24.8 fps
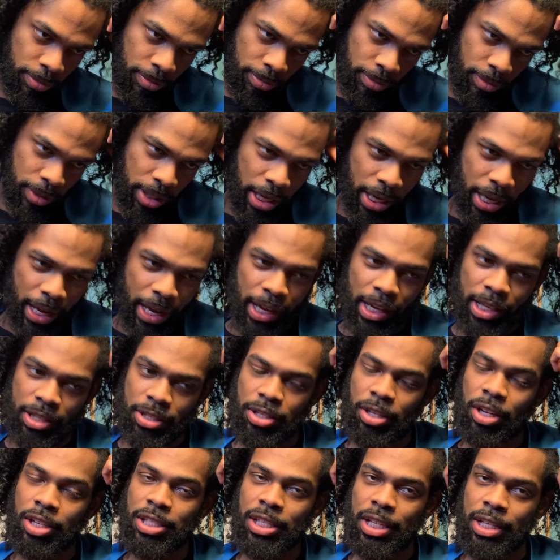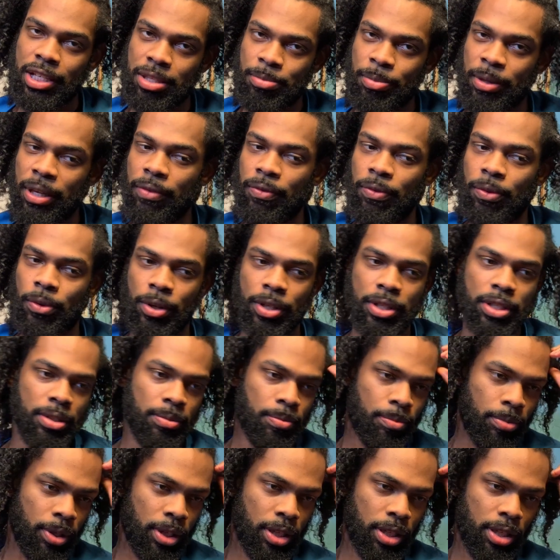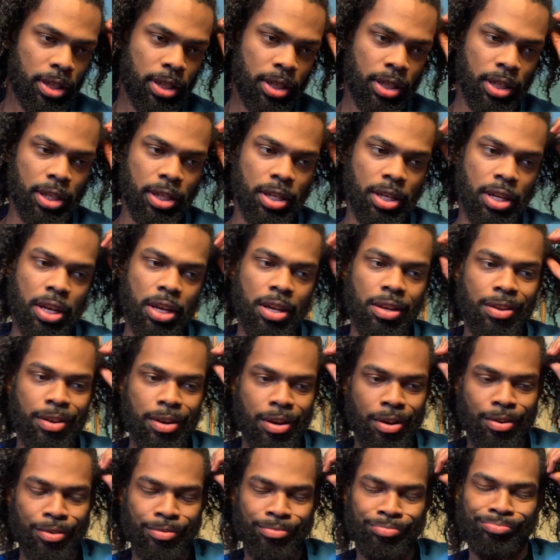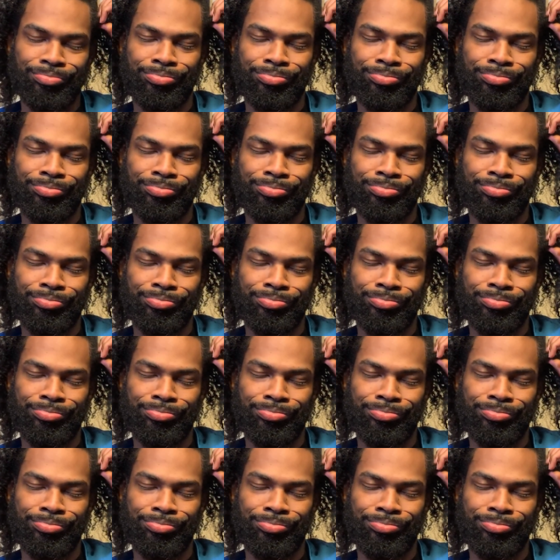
Yeah, it sucks that it's being forced, but you know,